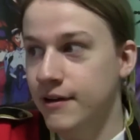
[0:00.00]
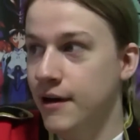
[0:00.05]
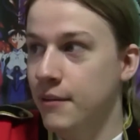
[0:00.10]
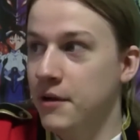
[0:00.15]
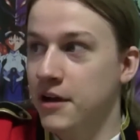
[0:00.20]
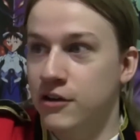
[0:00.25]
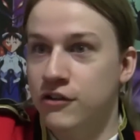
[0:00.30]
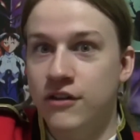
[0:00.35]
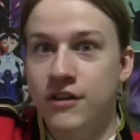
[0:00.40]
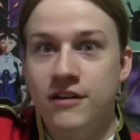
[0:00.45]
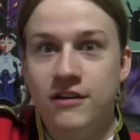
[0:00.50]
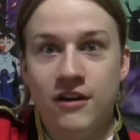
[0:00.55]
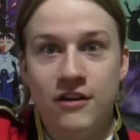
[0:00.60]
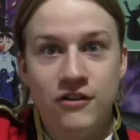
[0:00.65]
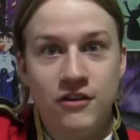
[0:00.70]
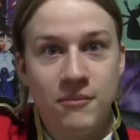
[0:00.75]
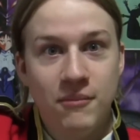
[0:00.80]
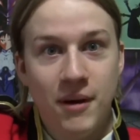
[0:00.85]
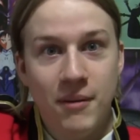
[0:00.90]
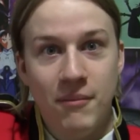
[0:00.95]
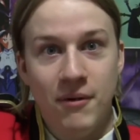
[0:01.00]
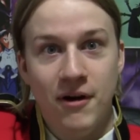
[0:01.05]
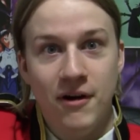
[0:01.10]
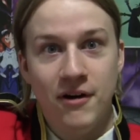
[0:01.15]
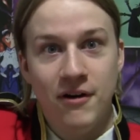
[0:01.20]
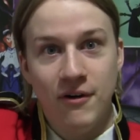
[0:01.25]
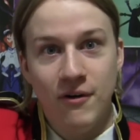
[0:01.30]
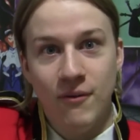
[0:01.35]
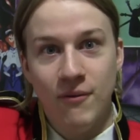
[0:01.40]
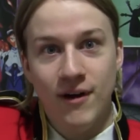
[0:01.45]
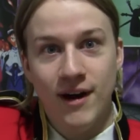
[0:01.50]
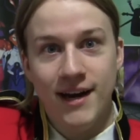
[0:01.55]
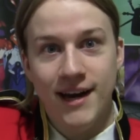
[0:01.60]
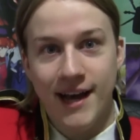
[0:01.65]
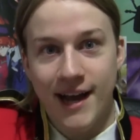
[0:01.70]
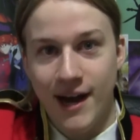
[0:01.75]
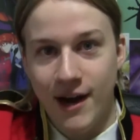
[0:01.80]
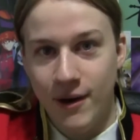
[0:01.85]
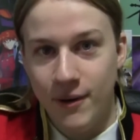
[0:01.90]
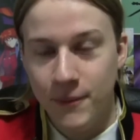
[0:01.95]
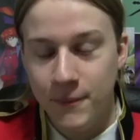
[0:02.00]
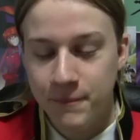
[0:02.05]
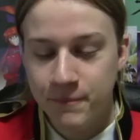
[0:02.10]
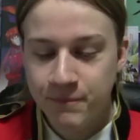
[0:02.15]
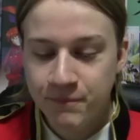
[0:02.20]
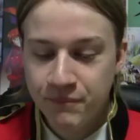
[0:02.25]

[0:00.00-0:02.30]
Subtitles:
I'm actually touching my monitor right now.